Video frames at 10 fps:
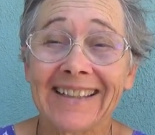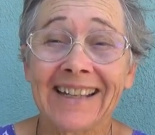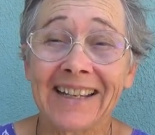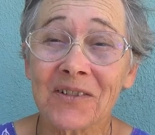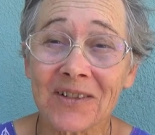
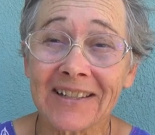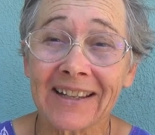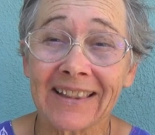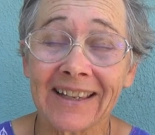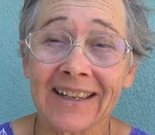the
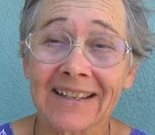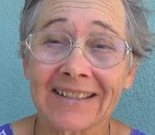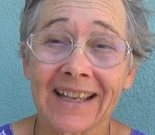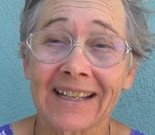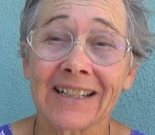interesting thing
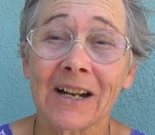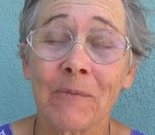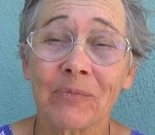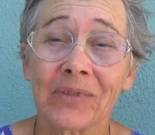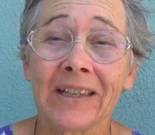is that
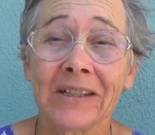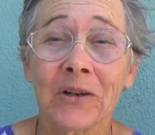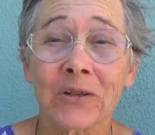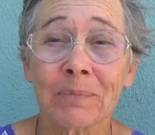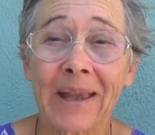in
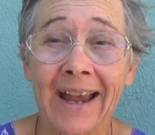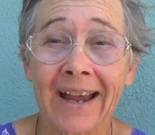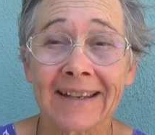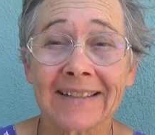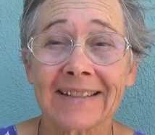years
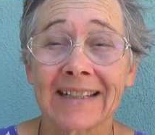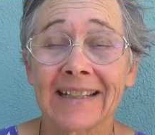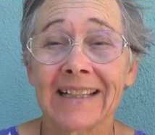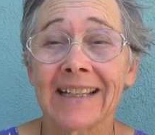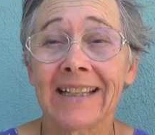past,
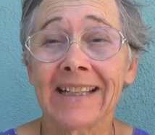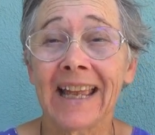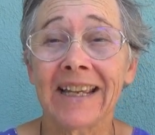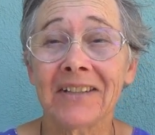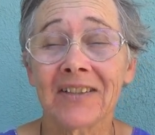in the
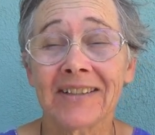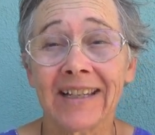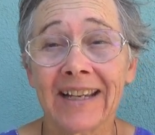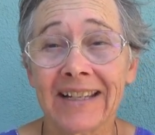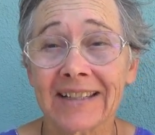ancient
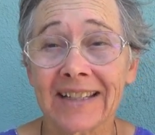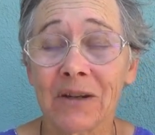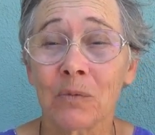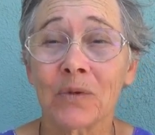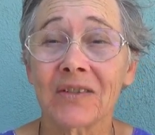days,
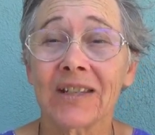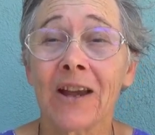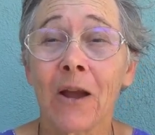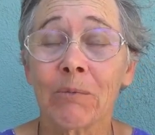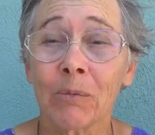it was
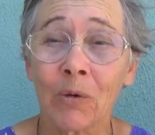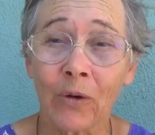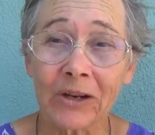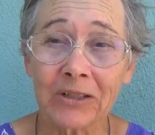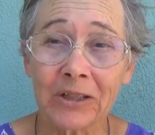
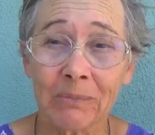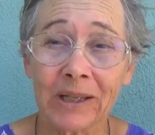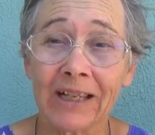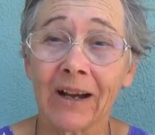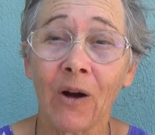purported to
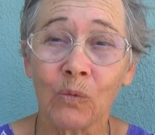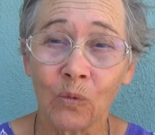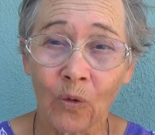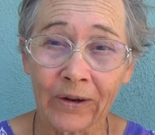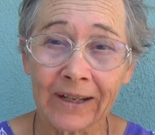be a
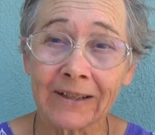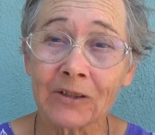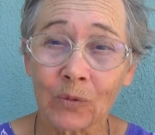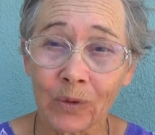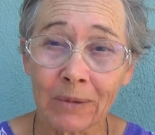warning
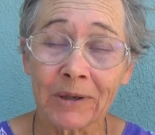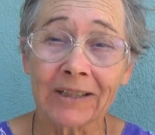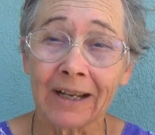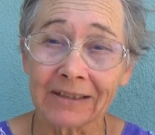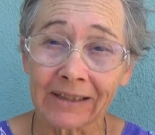to women
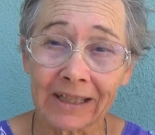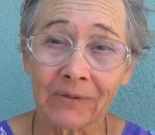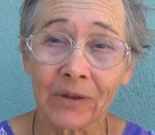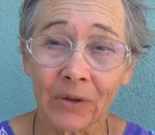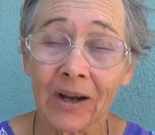not to
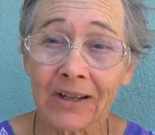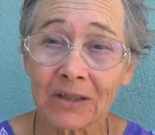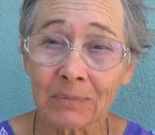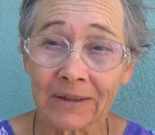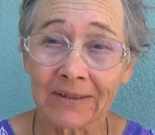leave their
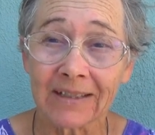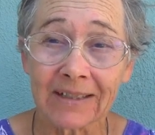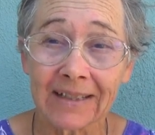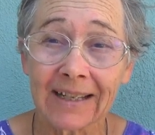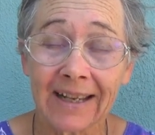
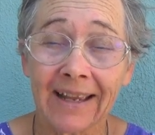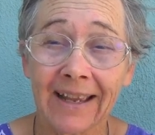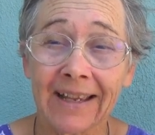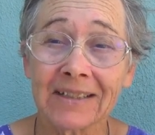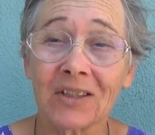husbands.
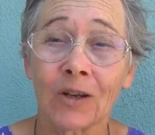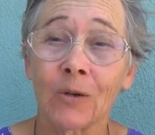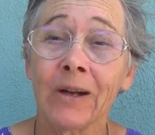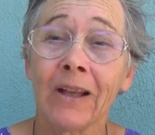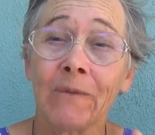And
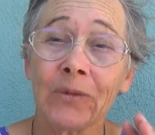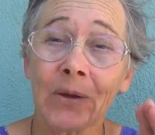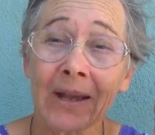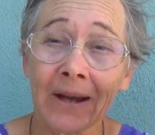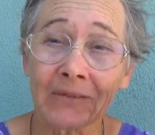so
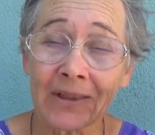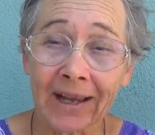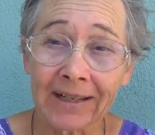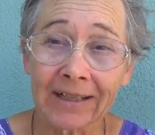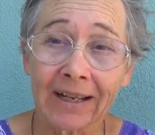you have
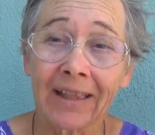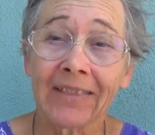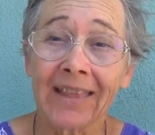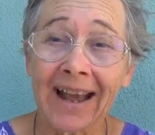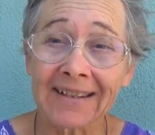that,
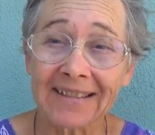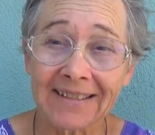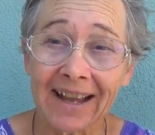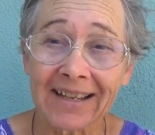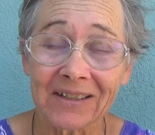that
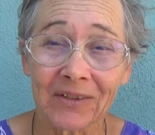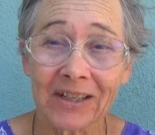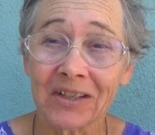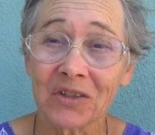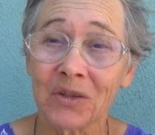side of
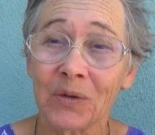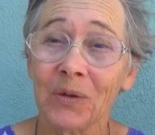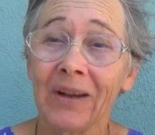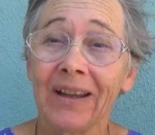the issue,